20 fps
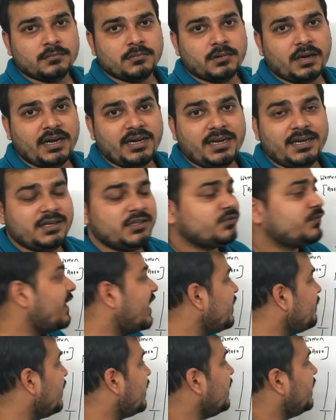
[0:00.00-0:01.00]
right, it is
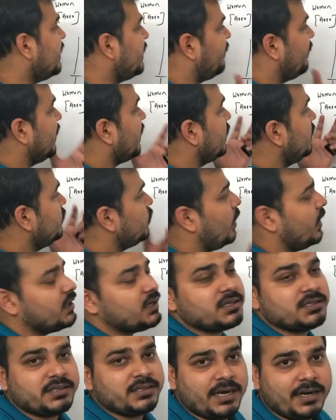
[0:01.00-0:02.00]
very very difficult to
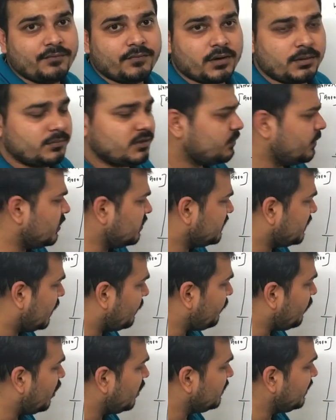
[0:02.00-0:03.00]
understand from this, because
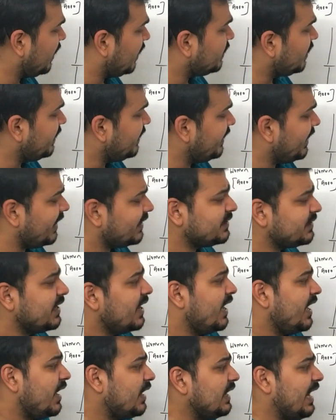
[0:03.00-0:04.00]
some or the other index
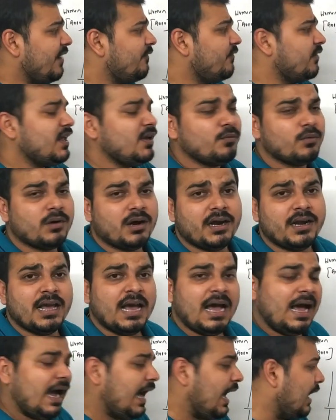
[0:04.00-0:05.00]
in every word,
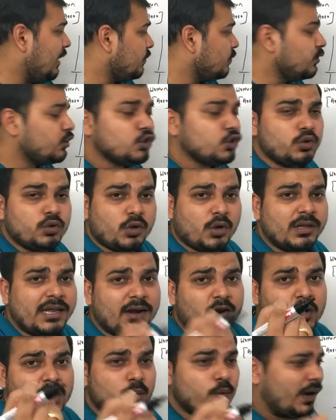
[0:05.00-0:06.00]
you know
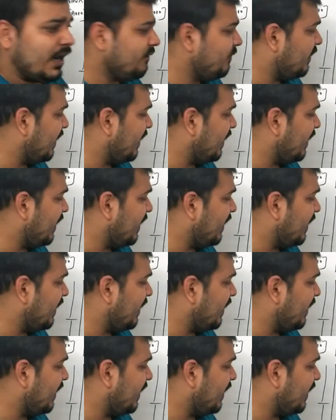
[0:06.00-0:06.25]
that only one